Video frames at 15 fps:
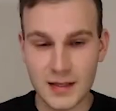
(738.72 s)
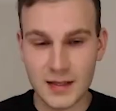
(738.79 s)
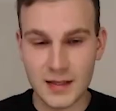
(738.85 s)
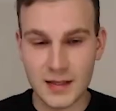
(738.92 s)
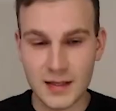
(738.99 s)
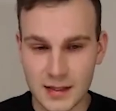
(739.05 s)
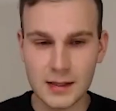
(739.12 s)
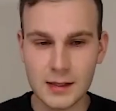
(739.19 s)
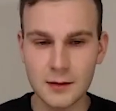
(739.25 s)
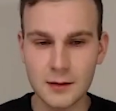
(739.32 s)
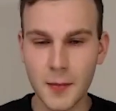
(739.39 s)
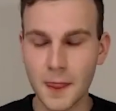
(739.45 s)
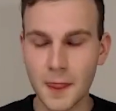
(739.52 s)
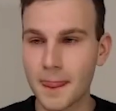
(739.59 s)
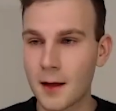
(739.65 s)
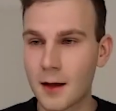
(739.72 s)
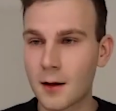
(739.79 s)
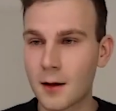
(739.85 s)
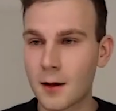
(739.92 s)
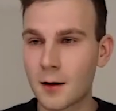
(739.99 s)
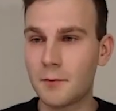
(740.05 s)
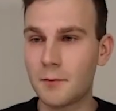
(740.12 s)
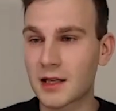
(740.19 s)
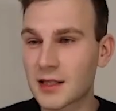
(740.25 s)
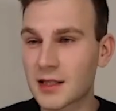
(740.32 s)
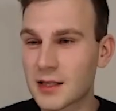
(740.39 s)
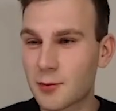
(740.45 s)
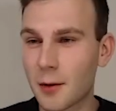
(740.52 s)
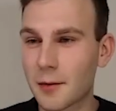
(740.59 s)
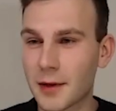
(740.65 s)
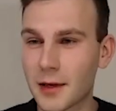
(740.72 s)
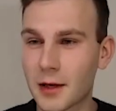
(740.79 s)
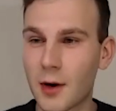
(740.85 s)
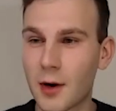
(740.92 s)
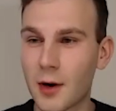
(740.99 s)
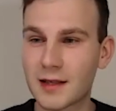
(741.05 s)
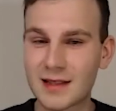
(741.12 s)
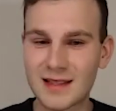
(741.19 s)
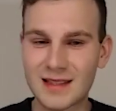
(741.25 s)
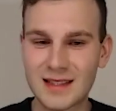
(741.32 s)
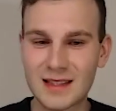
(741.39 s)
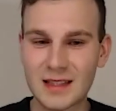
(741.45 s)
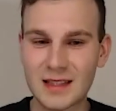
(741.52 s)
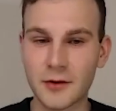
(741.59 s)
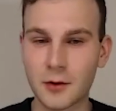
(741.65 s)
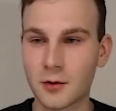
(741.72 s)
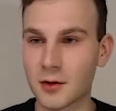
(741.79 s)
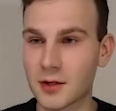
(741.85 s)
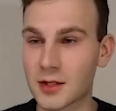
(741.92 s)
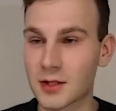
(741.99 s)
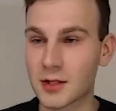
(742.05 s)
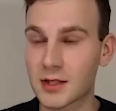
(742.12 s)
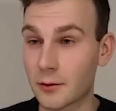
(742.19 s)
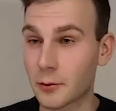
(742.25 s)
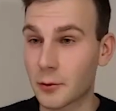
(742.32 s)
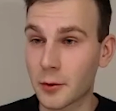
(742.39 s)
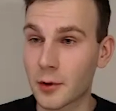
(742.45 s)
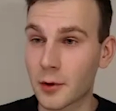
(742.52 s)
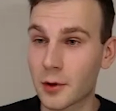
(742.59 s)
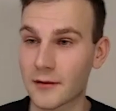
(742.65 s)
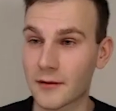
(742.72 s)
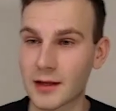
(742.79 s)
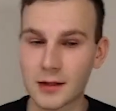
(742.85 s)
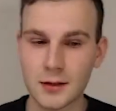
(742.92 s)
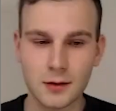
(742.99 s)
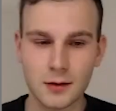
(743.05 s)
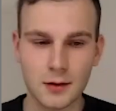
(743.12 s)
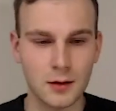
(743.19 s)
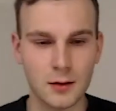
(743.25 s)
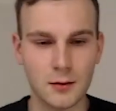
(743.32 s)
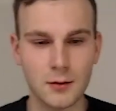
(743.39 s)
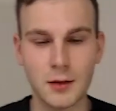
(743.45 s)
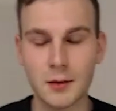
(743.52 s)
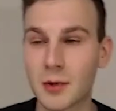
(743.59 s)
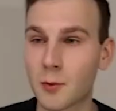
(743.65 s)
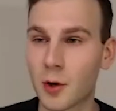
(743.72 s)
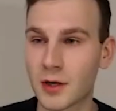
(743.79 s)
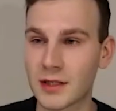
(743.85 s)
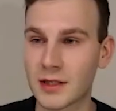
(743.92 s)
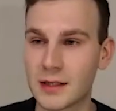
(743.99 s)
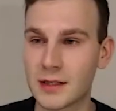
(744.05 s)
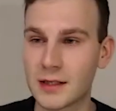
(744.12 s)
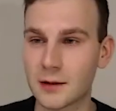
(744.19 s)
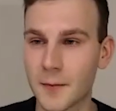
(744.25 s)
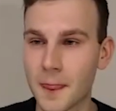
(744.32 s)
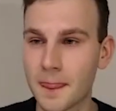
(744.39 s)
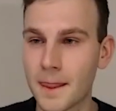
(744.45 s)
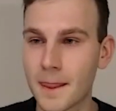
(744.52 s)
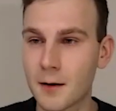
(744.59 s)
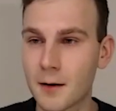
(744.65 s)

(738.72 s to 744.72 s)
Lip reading: fastest system, but it's probably quite difficult to scale. And we will look at that a bit more in detail.